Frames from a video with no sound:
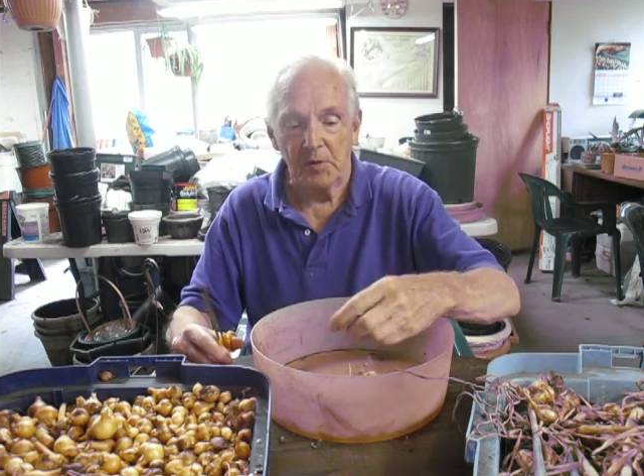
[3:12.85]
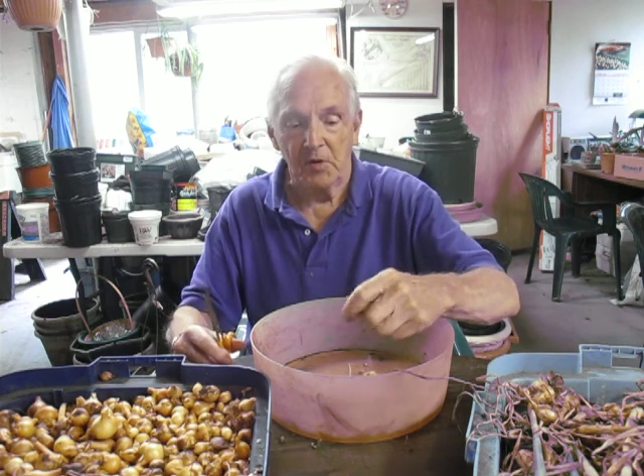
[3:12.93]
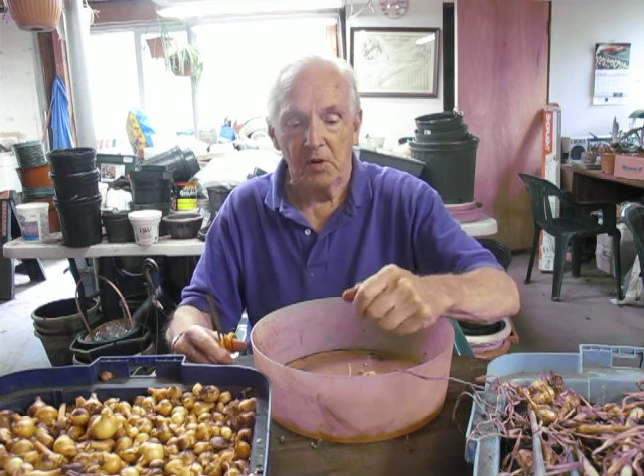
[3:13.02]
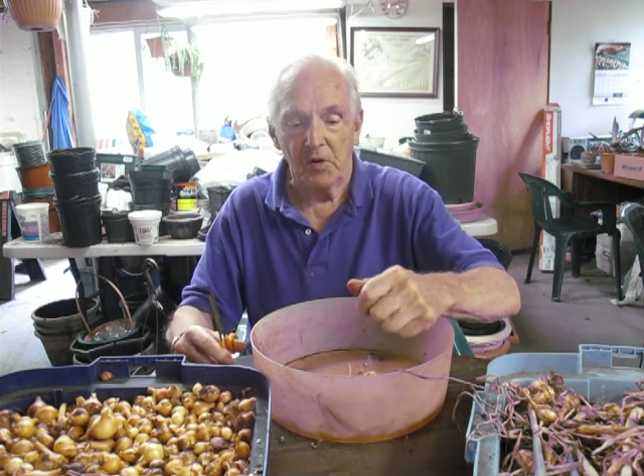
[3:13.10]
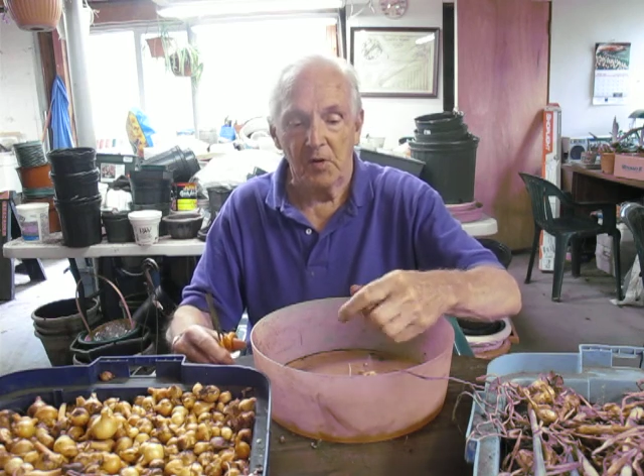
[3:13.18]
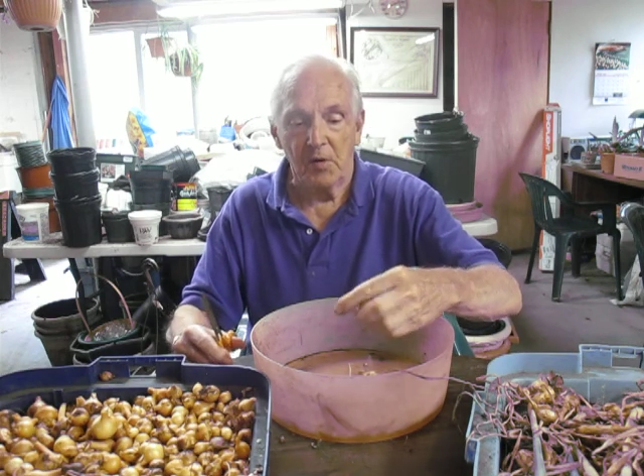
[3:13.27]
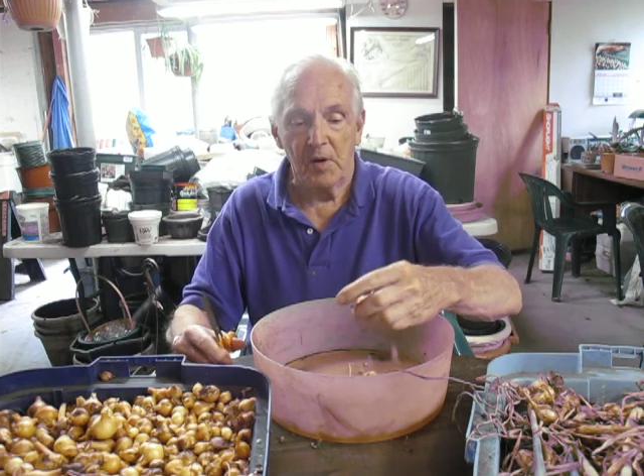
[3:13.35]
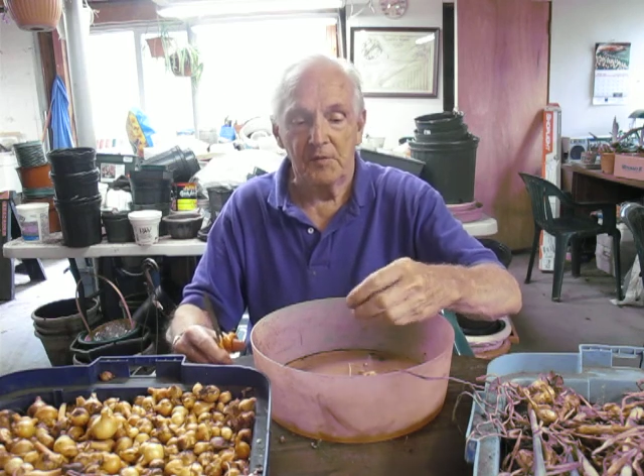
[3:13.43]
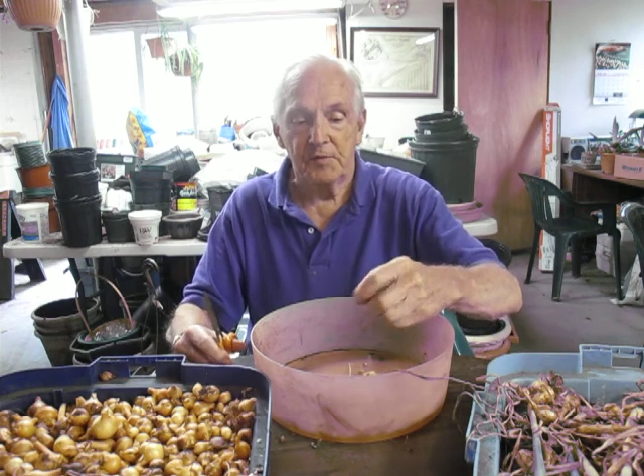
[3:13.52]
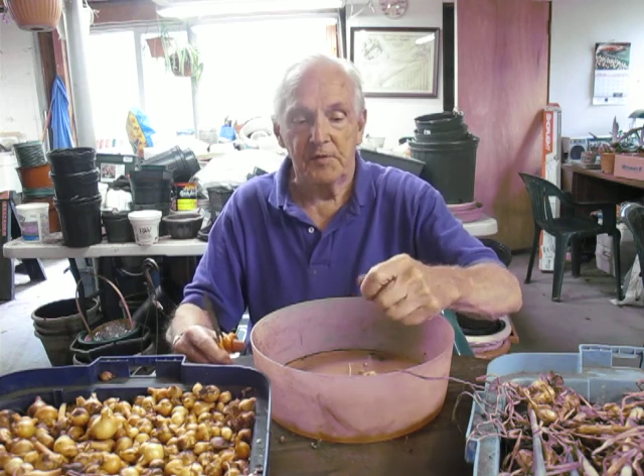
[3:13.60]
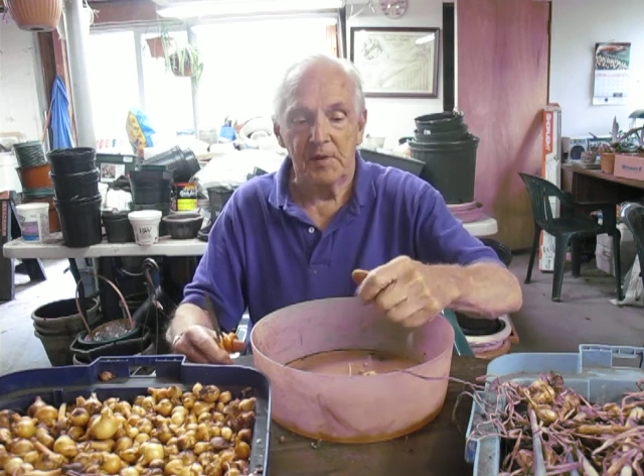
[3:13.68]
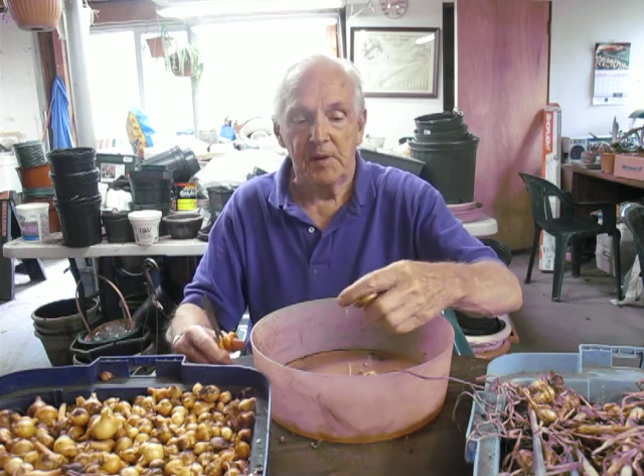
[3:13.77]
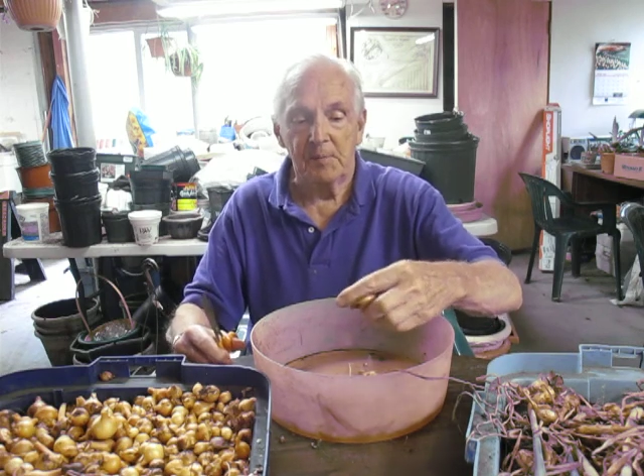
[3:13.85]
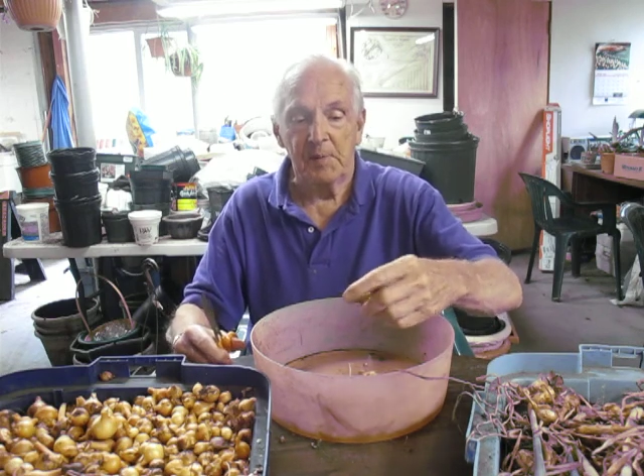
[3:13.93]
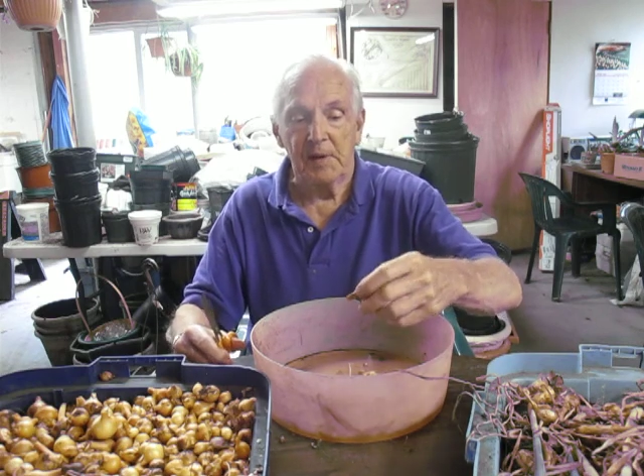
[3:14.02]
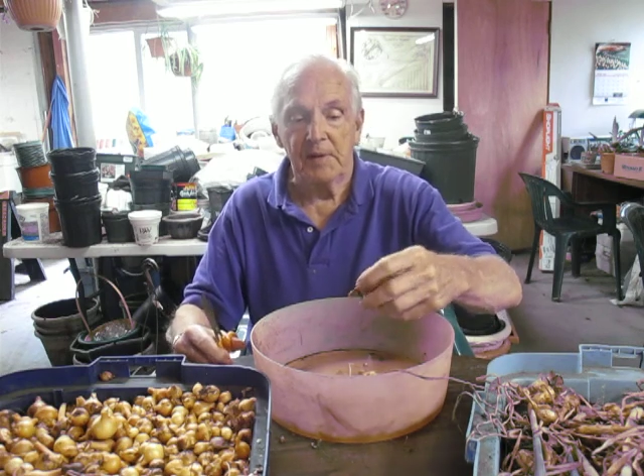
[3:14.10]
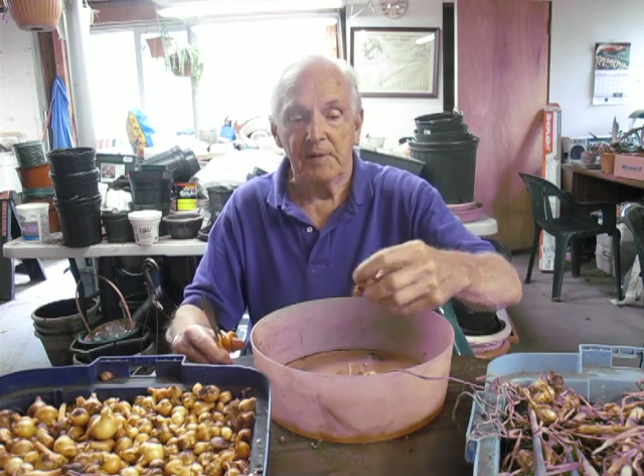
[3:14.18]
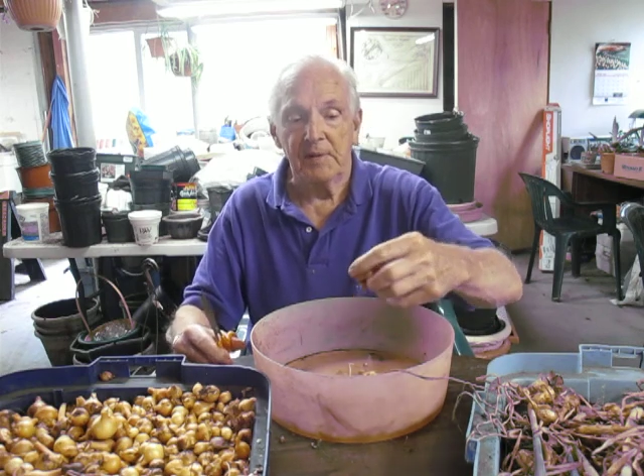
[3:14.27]
the dirt off a little
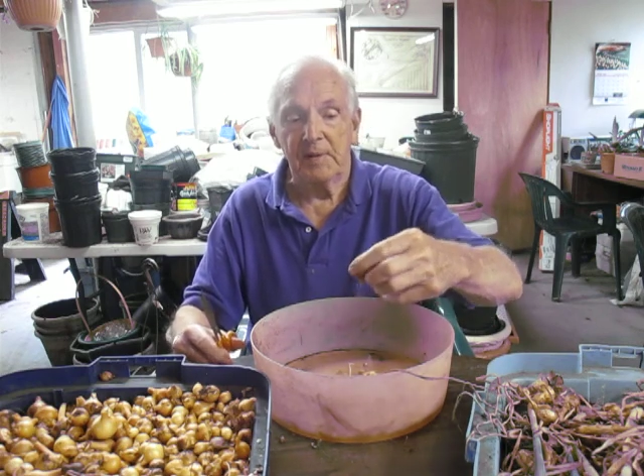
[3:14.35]
bit,